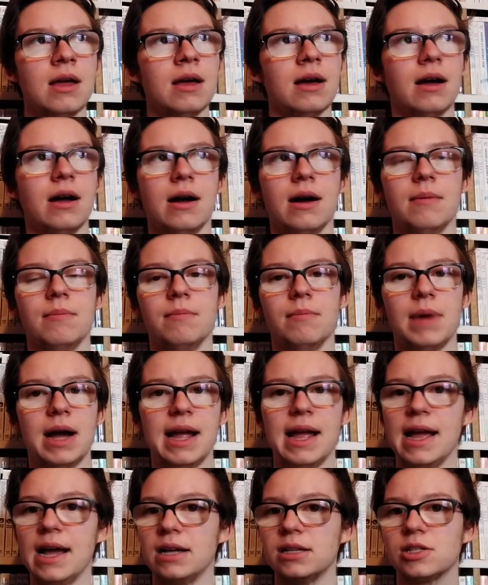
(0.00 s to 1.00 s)
My
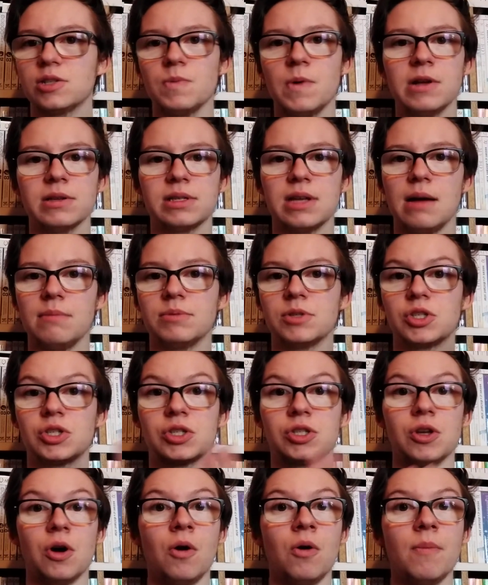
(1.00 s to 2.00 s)
hand swells up
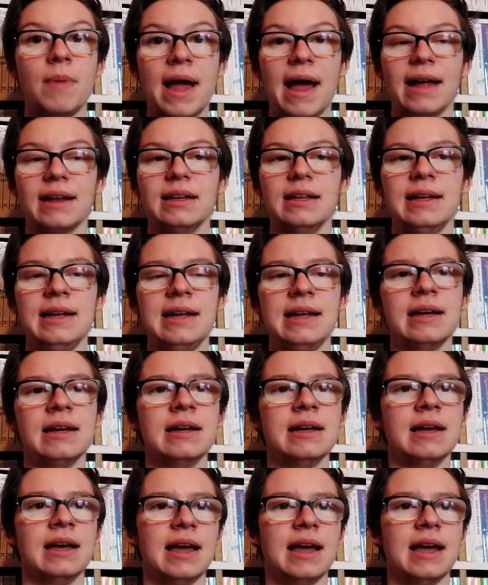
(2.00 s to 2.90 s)
so badly,